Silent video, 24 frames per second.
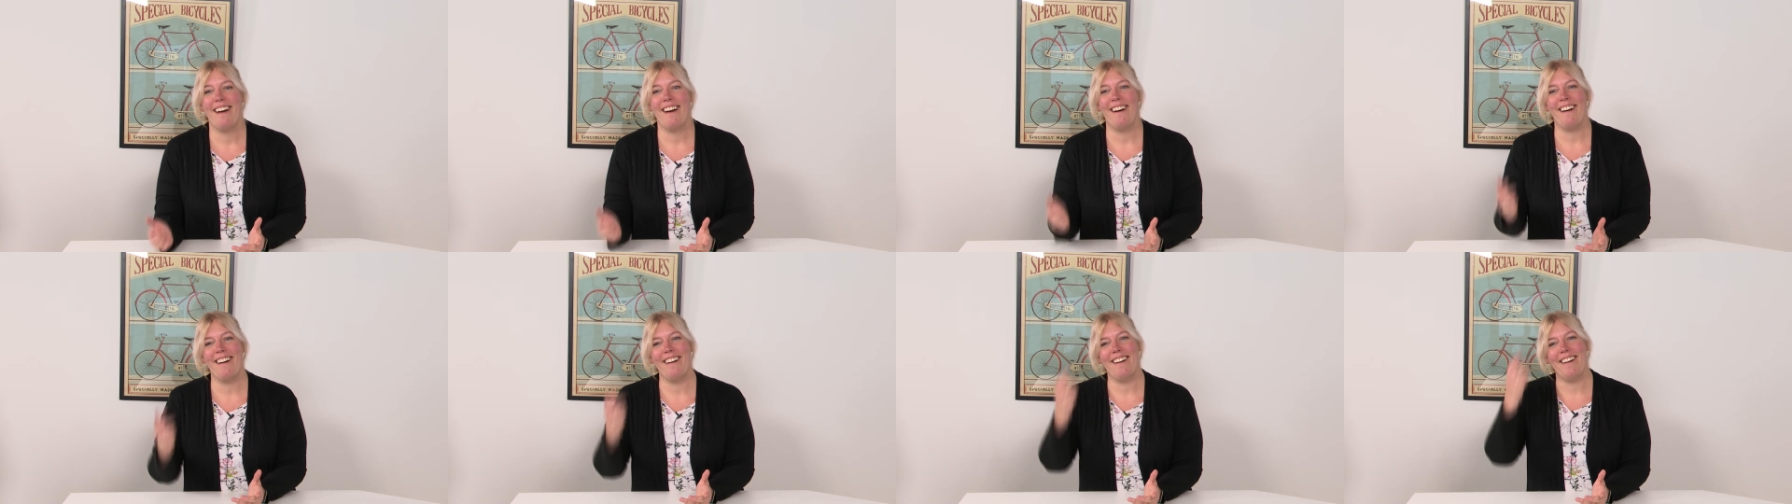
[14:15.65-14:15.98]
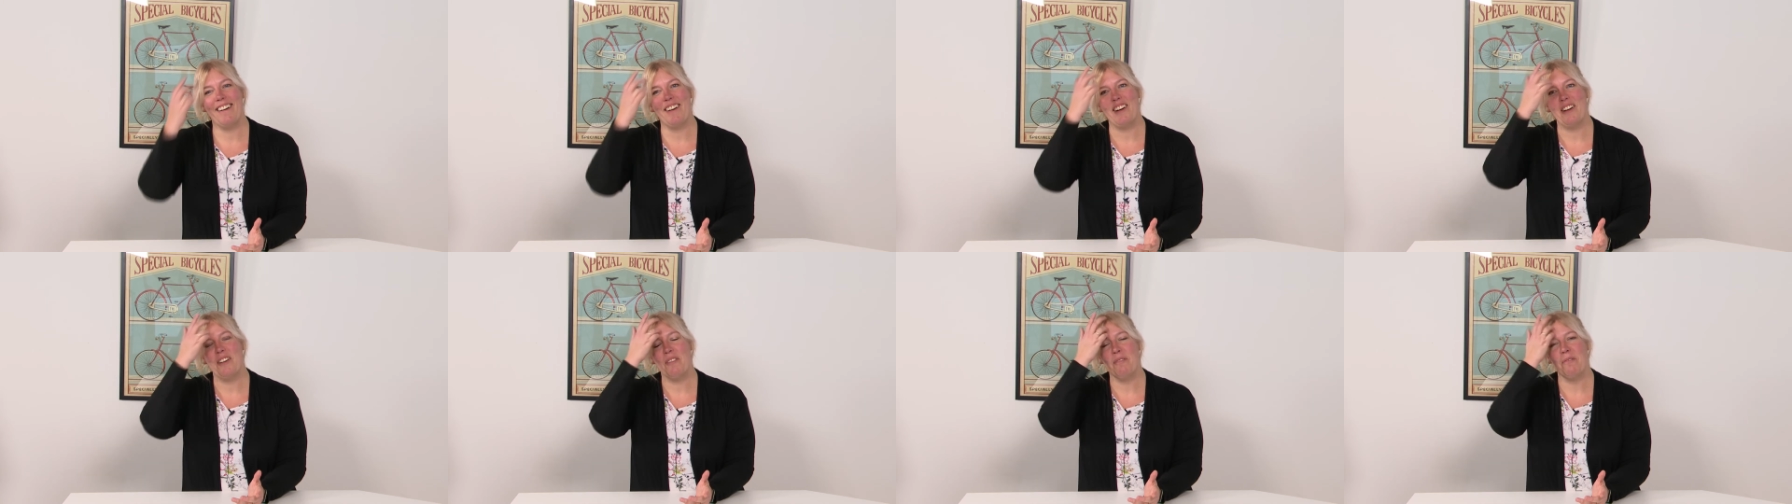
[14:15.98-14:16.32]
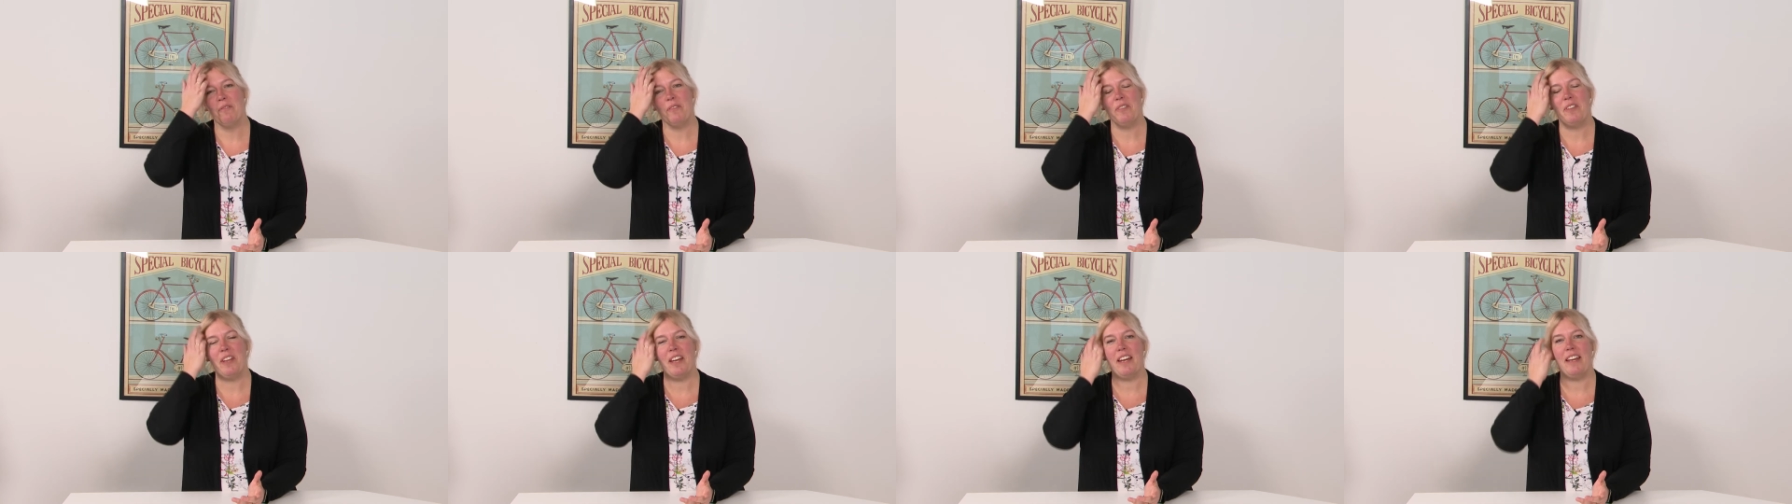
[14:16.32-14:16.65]

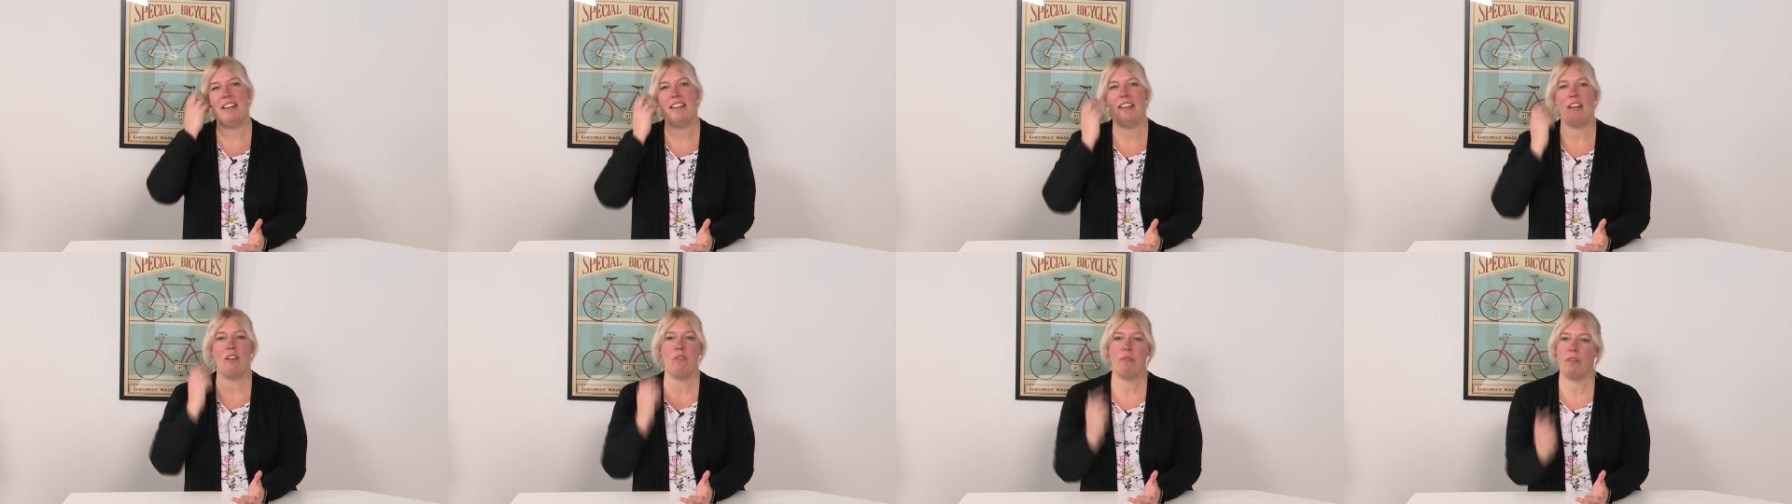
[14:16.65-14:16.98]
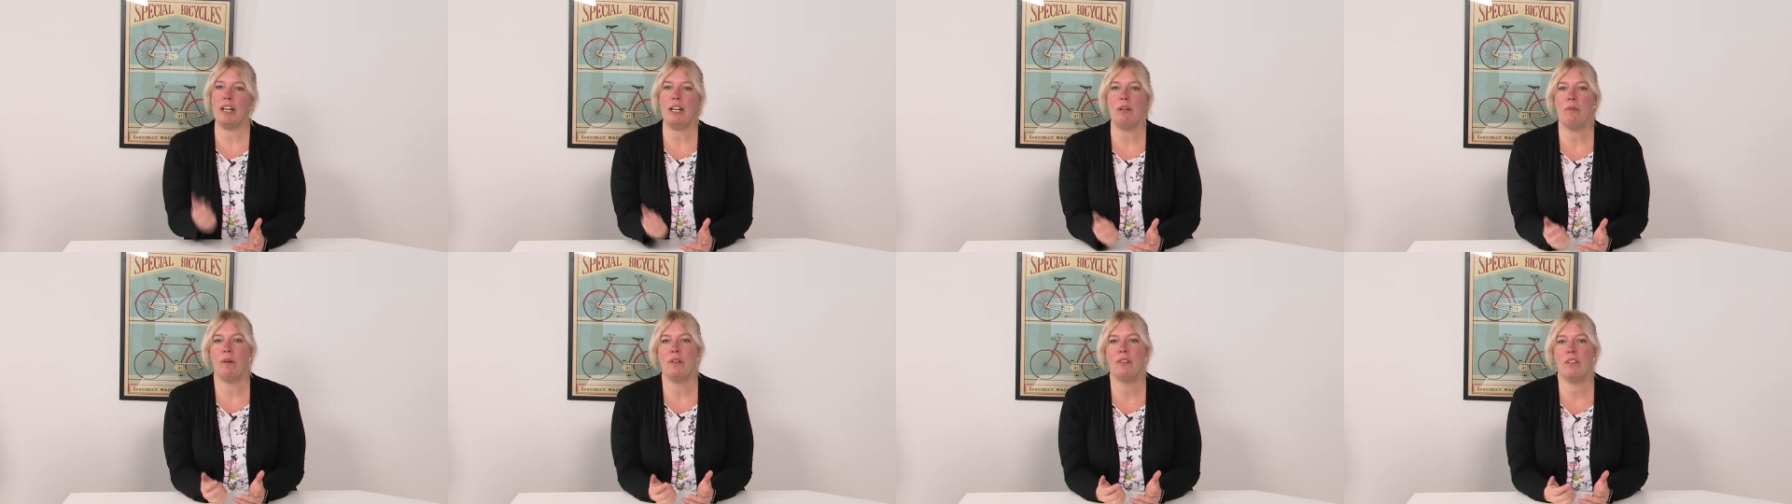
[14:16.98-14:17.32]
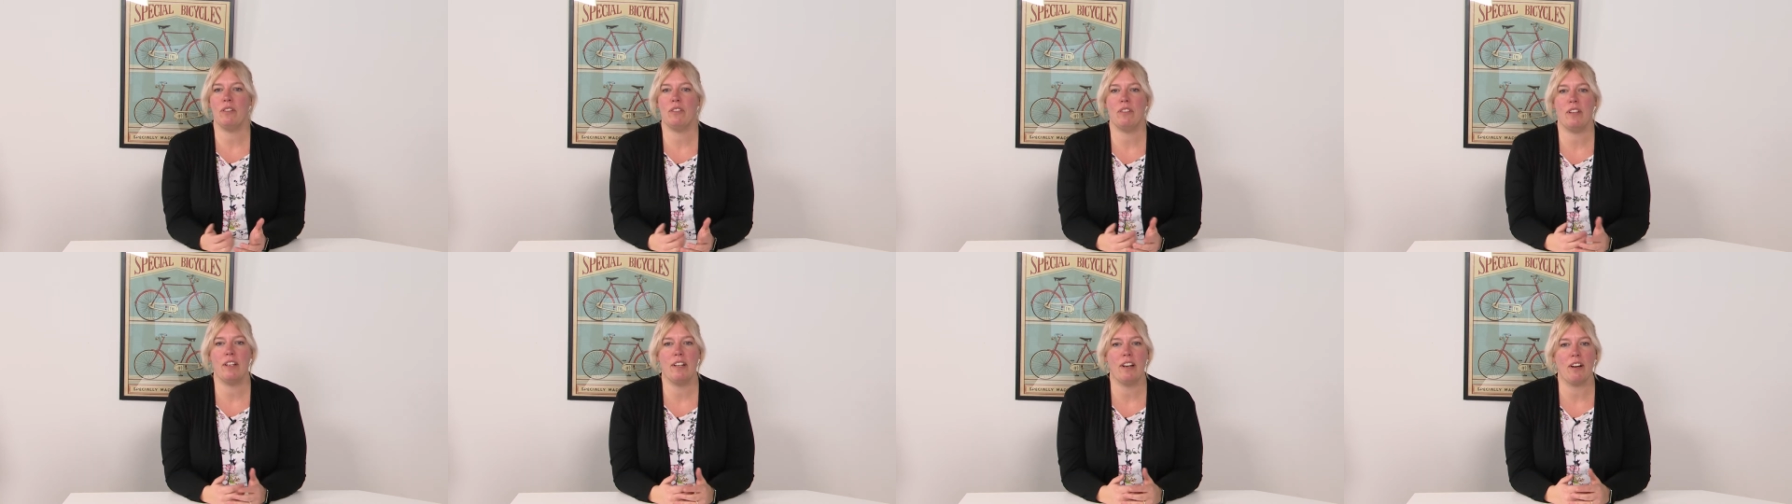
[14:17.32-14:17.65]
They really want
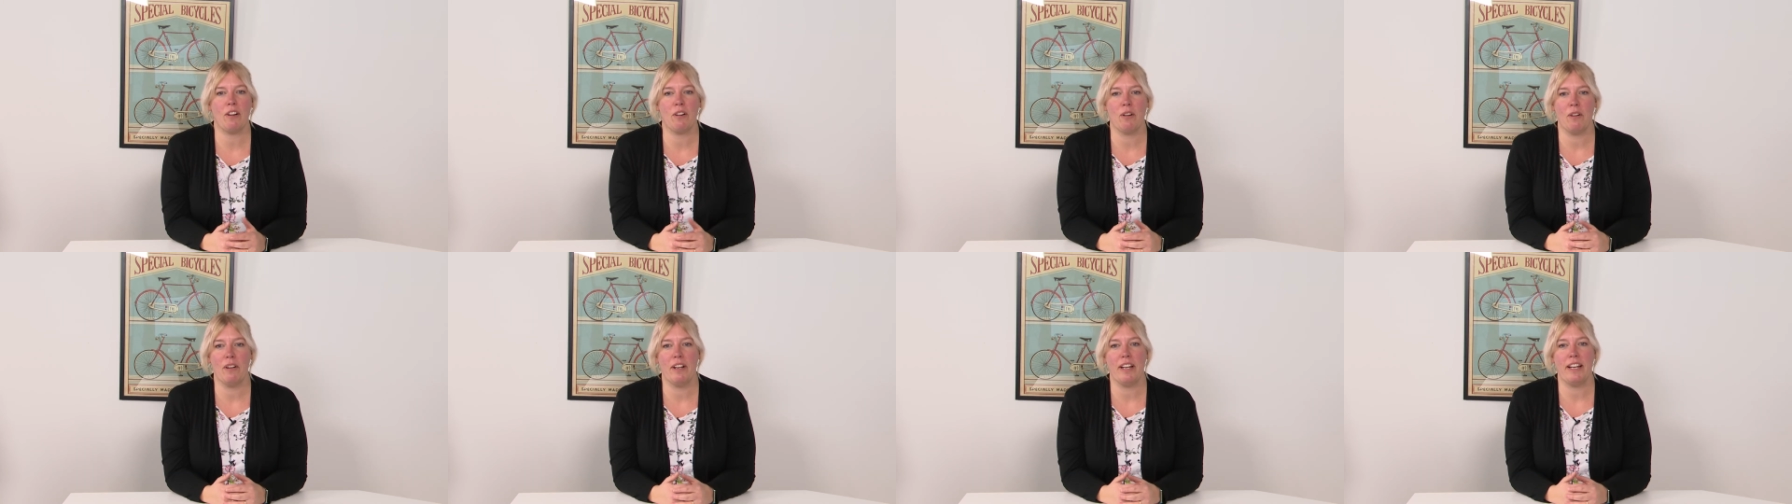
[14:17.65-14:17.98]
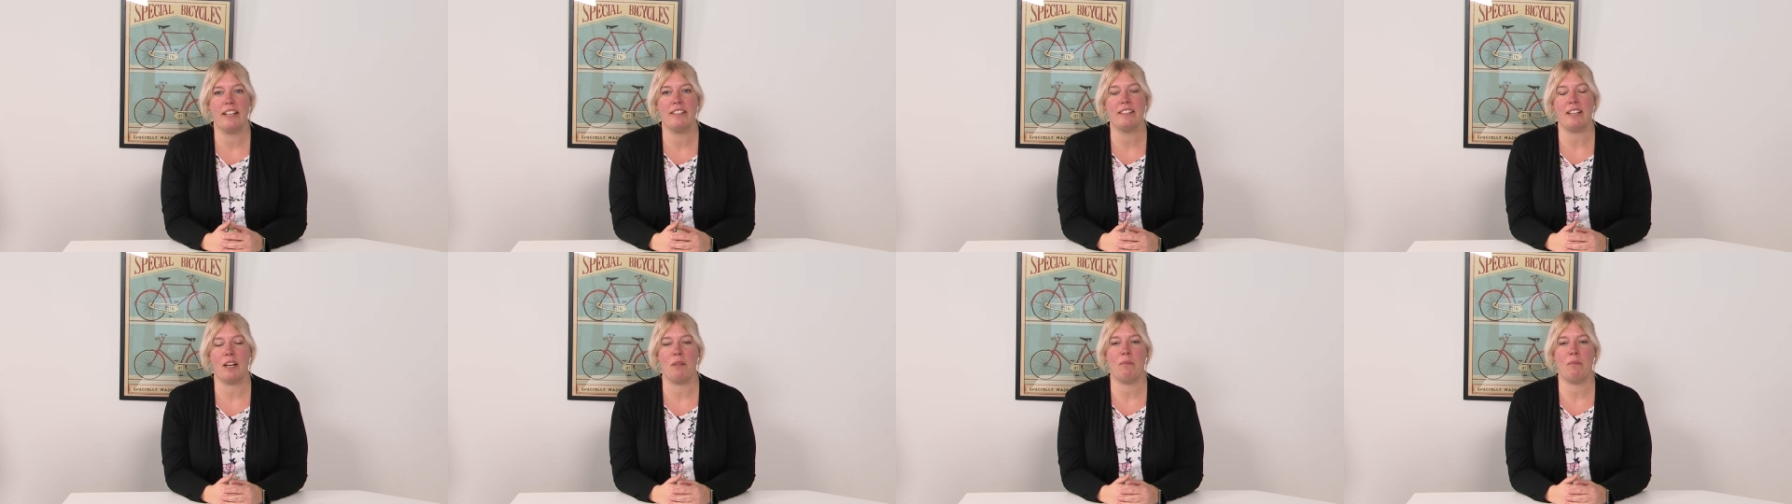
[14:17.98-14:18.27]
to see their colleagues.